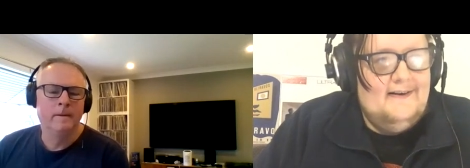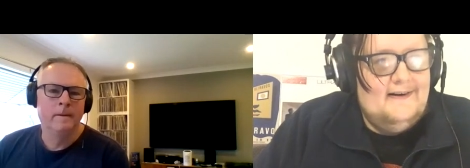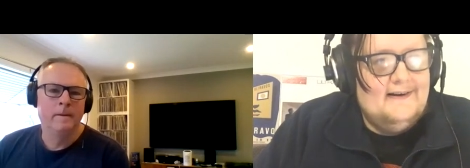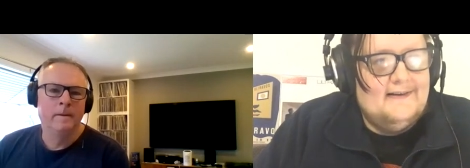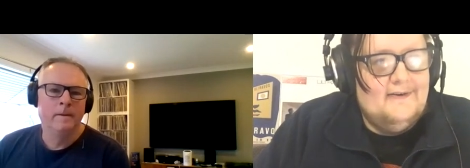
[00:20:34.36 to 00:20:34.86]

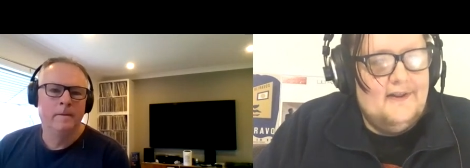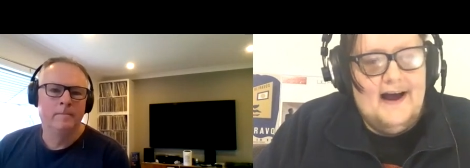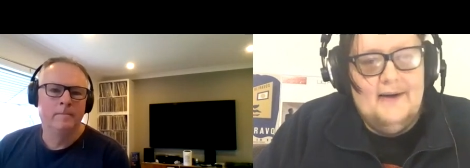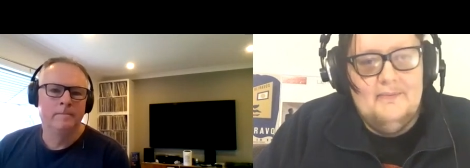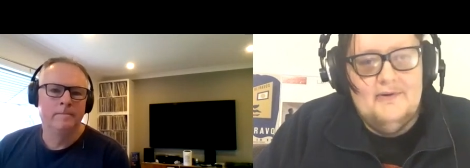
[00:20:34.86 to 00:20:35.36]
Speaker 1: Uh, I don't know
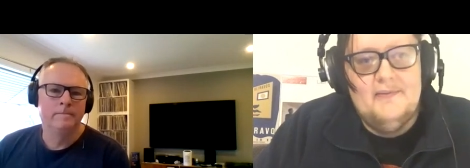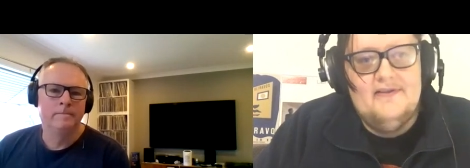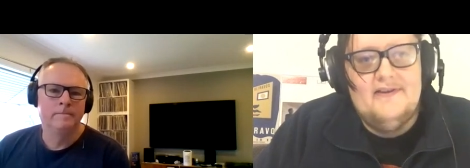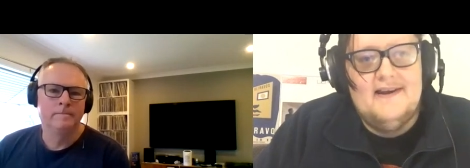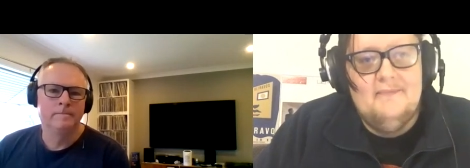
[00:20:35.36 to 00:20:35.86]
the
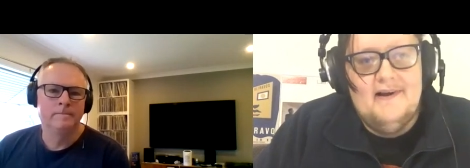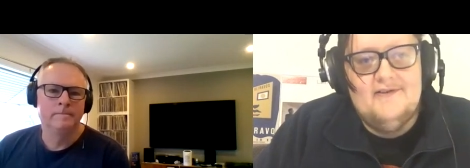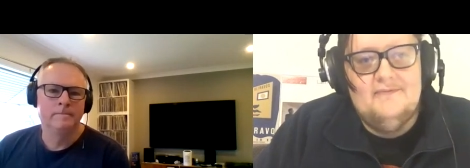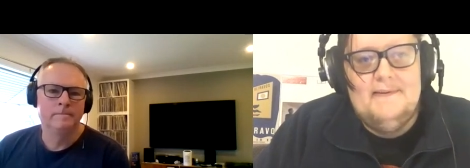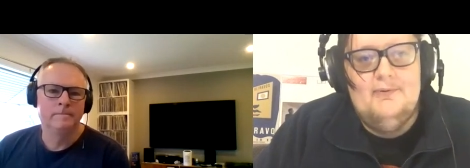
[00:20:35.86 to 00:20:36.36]
Hammersmith. You can
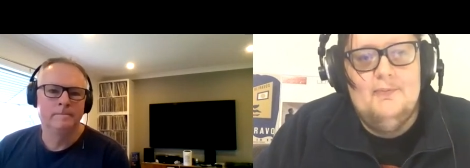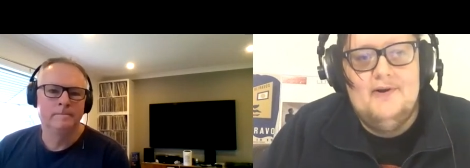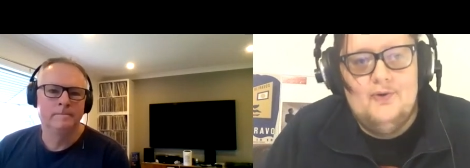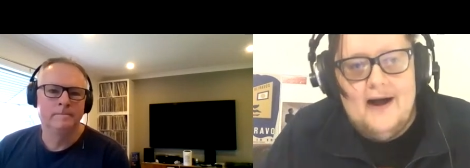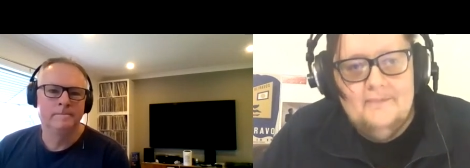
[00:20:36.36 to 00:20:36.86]
imagine people
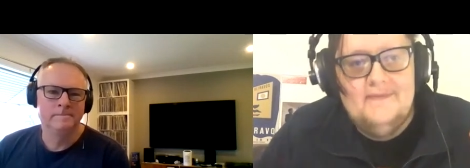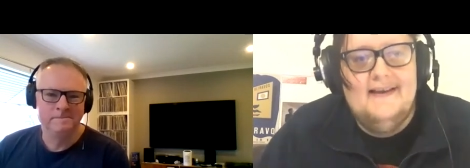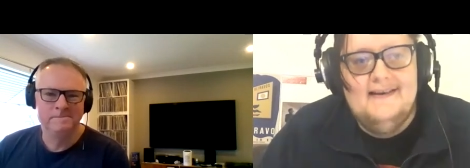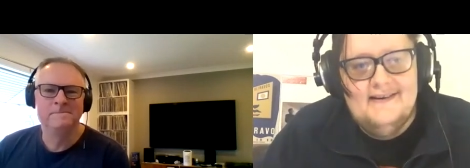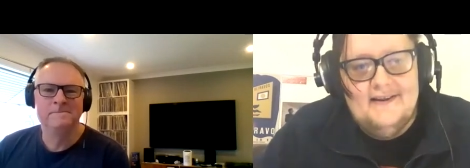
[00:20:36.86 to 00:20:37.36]
being
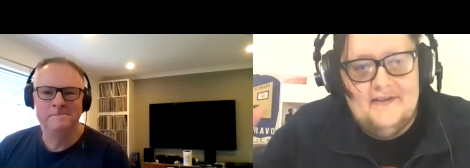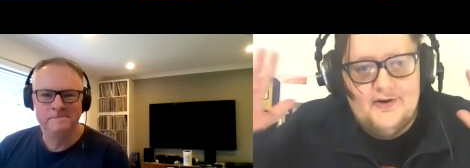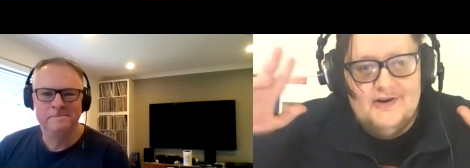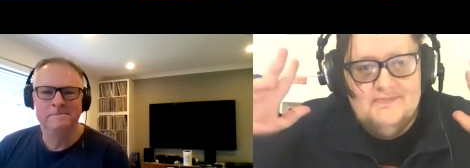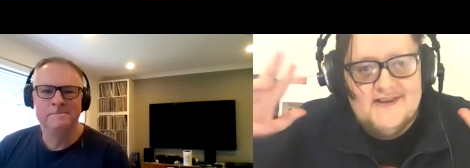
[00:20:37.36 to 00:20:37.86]
rammed in in
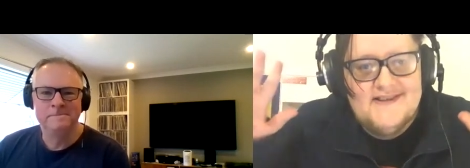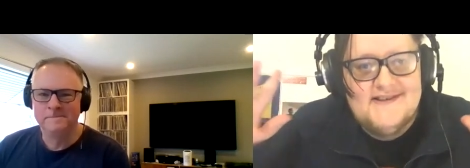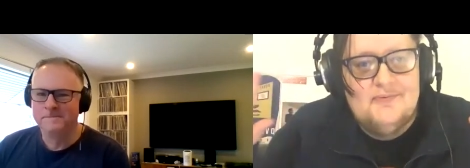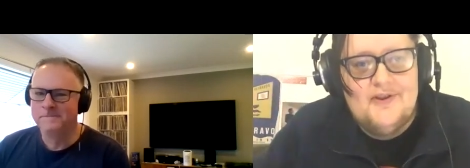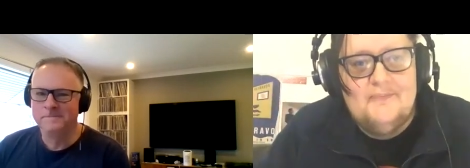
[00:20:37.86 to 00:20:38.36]
their dreams.
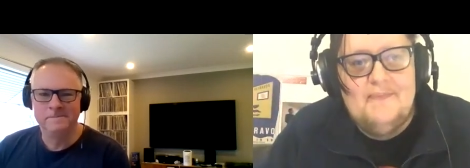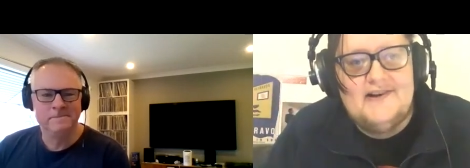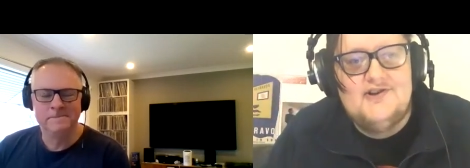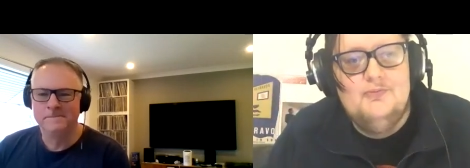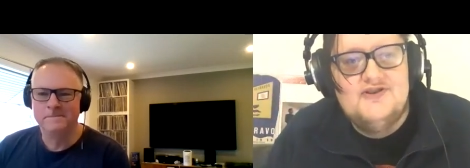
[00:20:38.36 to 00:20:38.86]
This is what
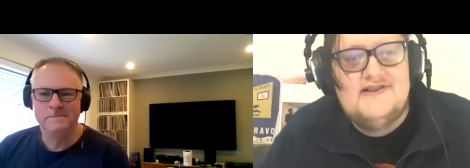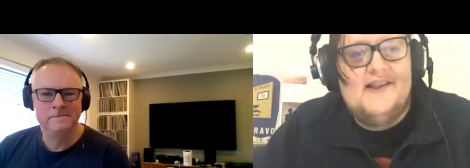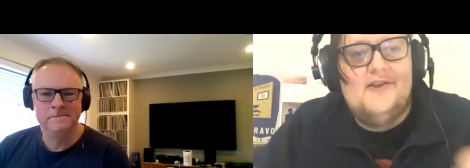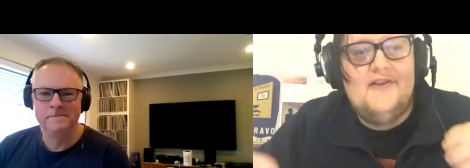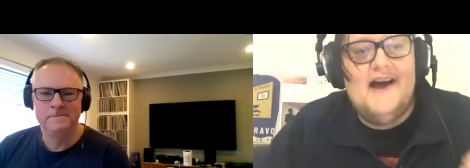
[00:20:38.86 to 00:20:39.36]
they're picturing. We'll
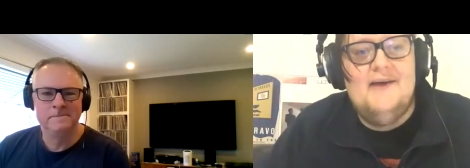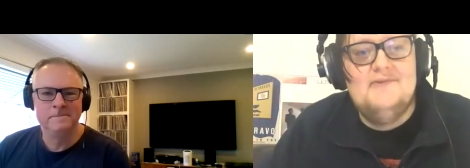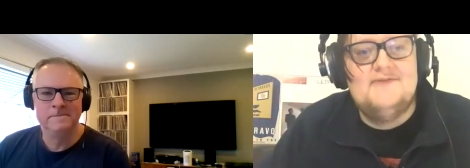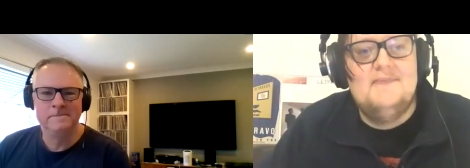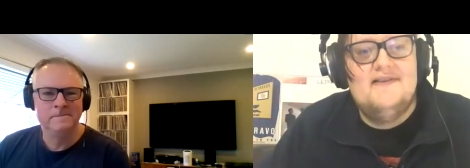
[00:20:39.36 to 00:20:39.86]
sell out the
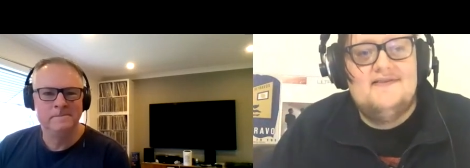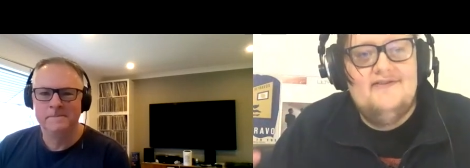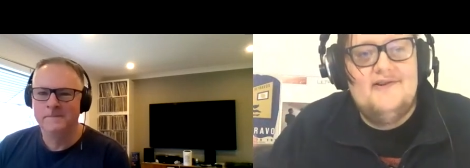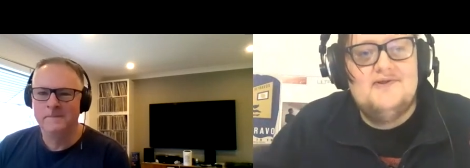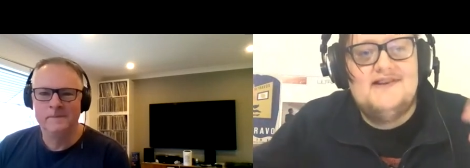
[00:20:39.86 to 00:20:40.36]
Hammersmith,
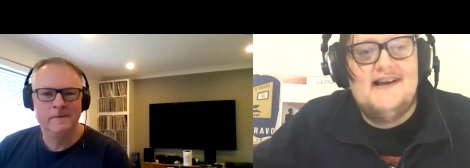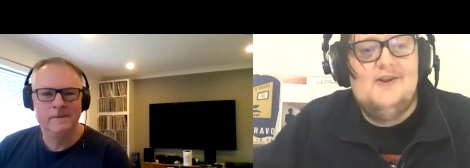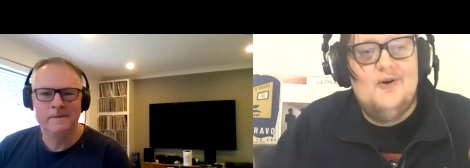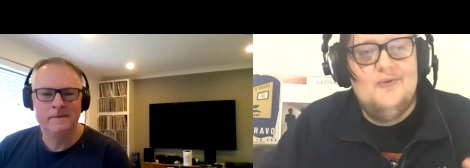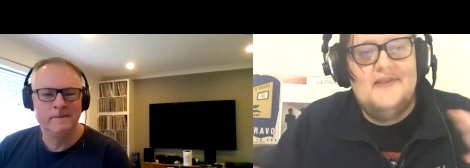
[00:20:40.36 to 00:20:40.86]
and everybody will sing
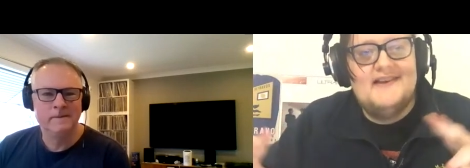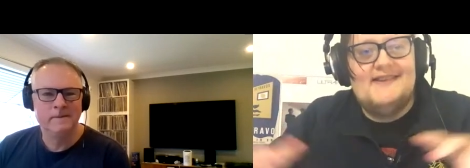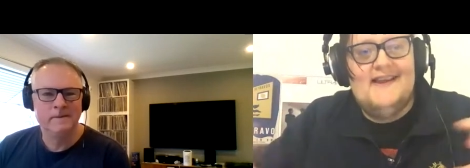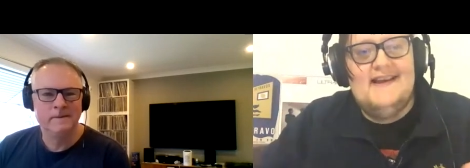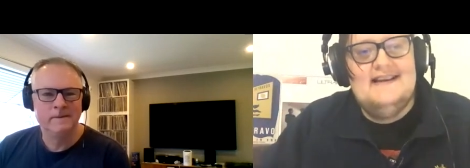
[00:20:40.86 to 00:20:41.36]
along with
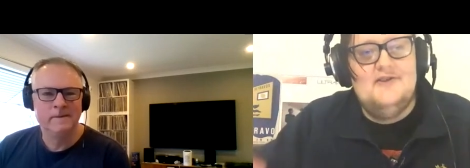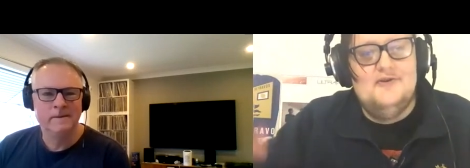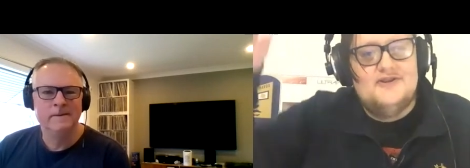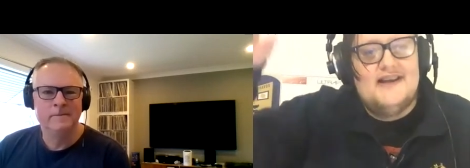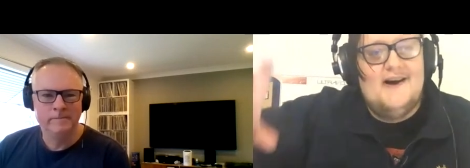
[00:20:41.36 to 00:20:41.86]
this line,
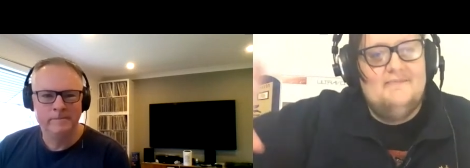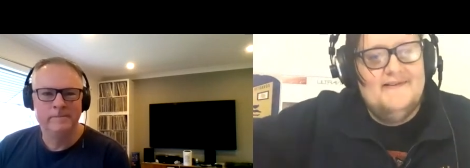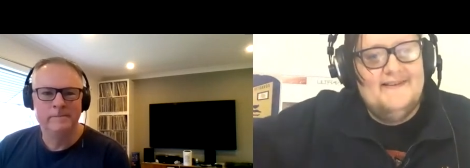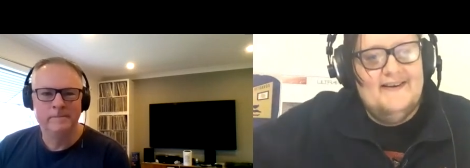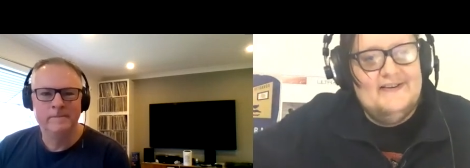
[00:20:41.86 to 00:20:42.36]
and they'll sing
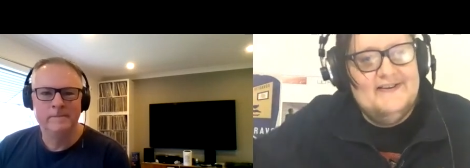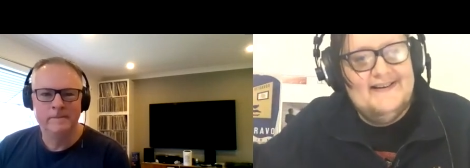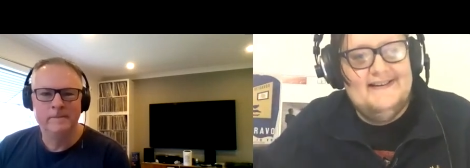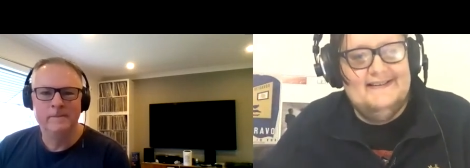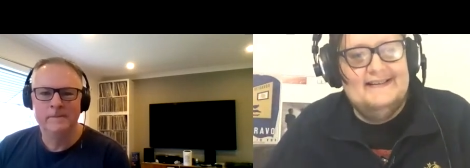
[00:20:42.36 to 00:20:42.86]
up and down it.